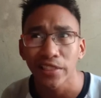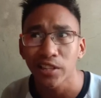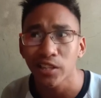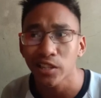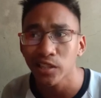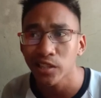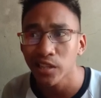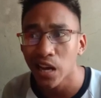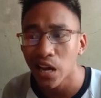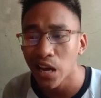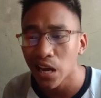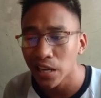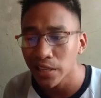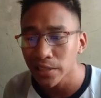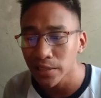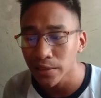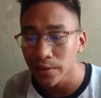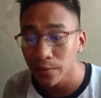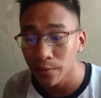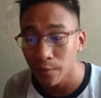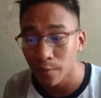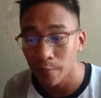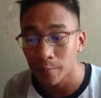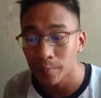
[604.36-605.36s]
greater
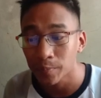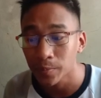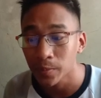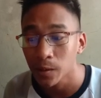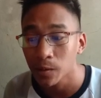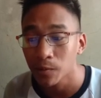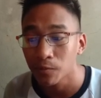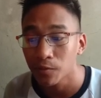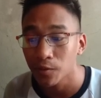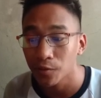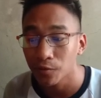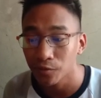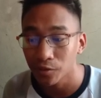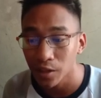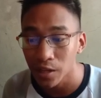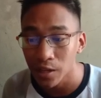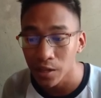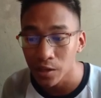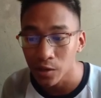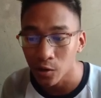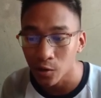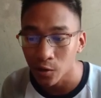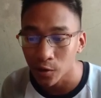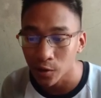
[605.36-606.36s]
than
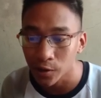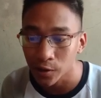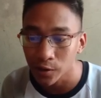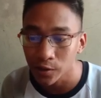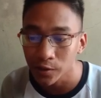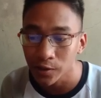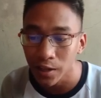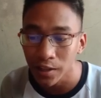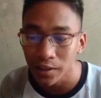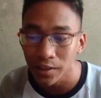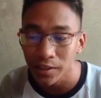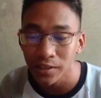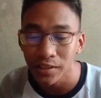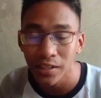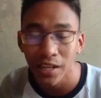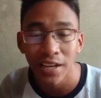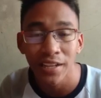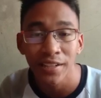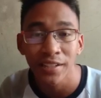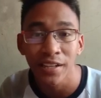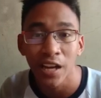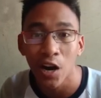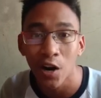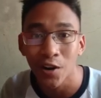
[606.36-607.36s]
15 or
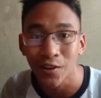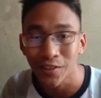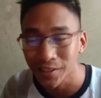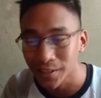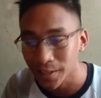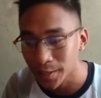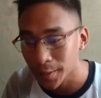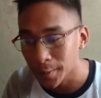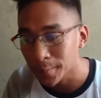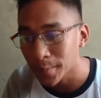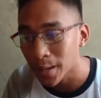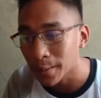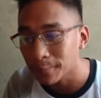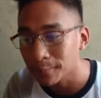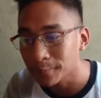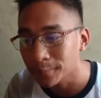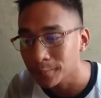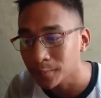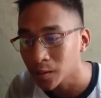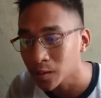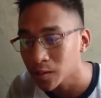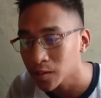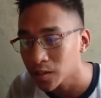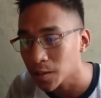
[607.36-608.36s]
greater than our
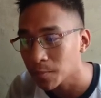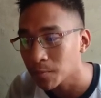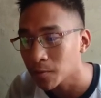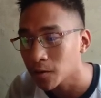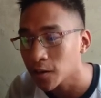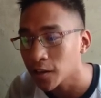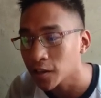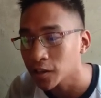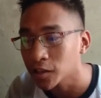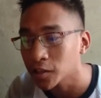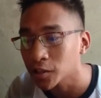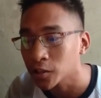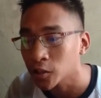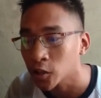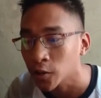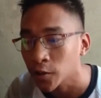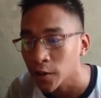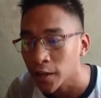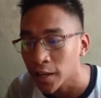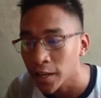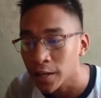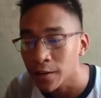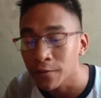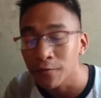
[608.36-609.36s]
K-map
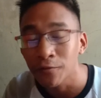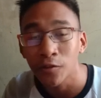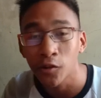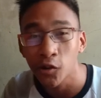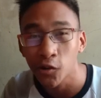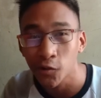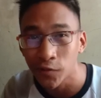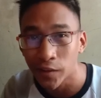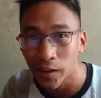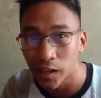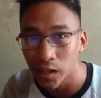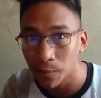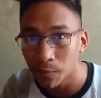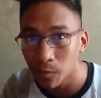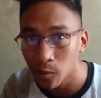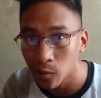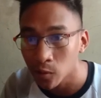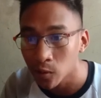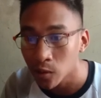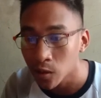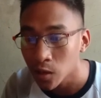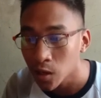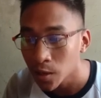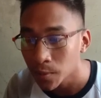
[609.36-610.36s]
simulator in for
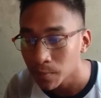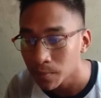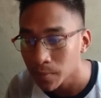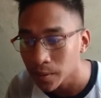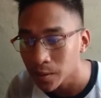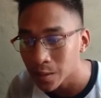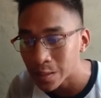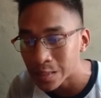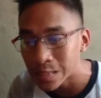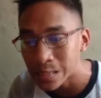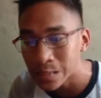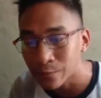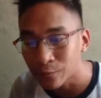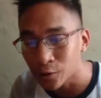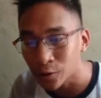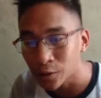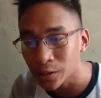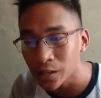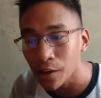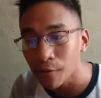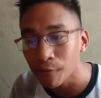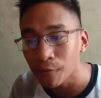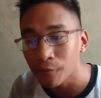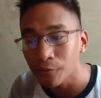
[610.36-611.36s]
variable,
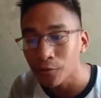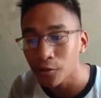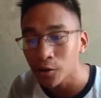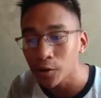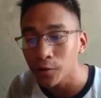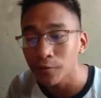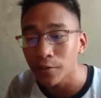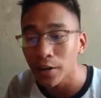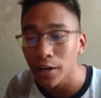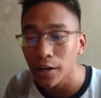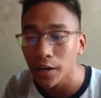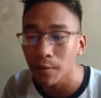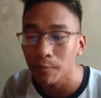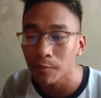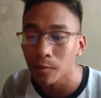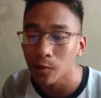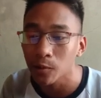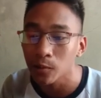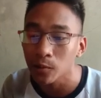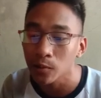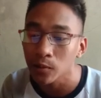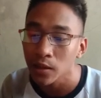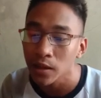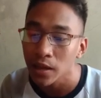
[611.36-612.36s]
because for
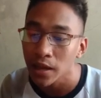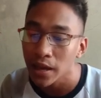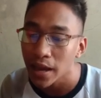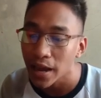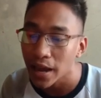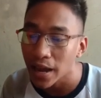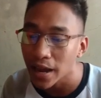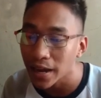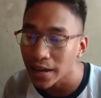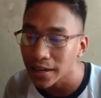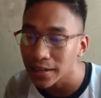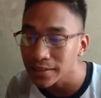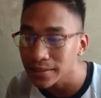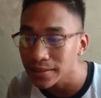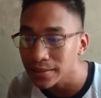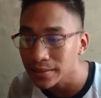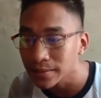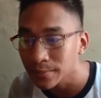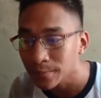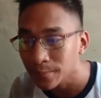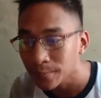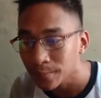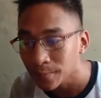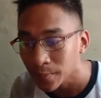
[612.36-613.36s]
variable
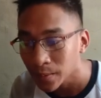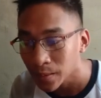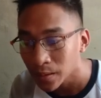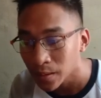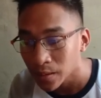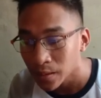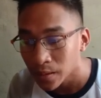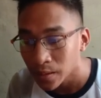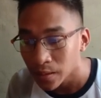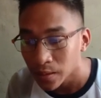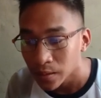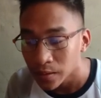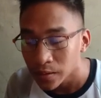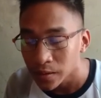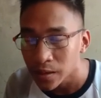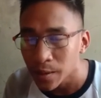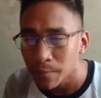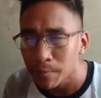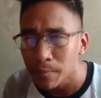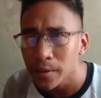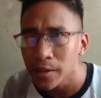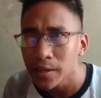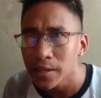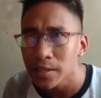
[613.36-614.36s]
as
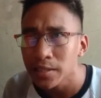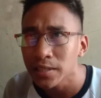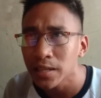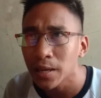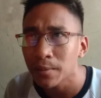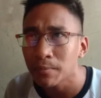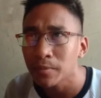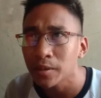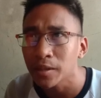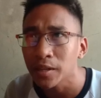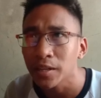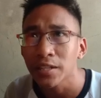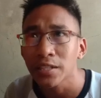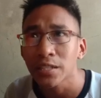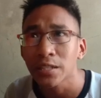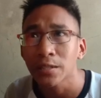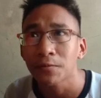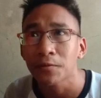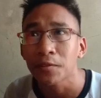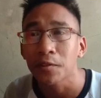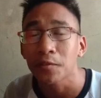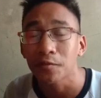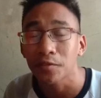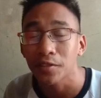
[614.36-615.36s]
the biggest number
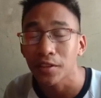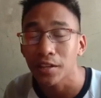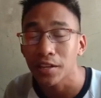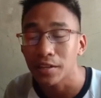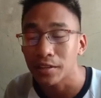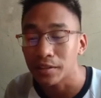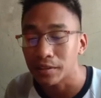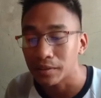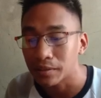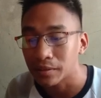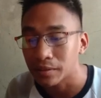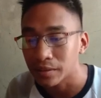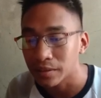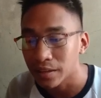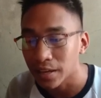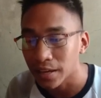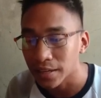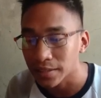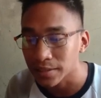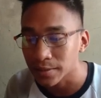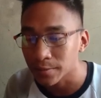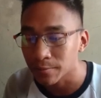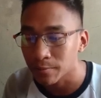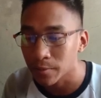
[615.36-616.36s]
is 15.
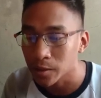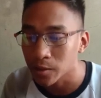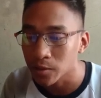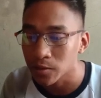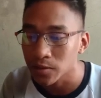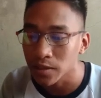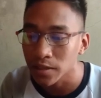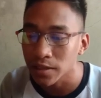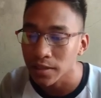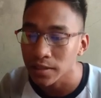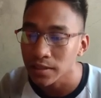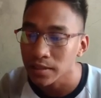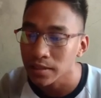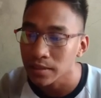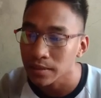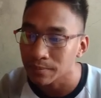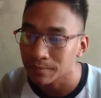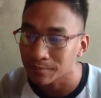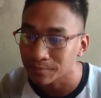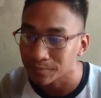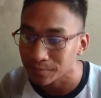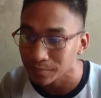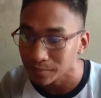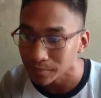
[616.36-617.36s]
Yes, because
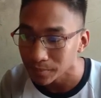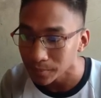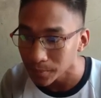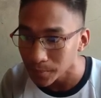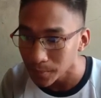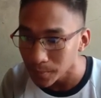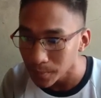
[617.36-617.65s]
it's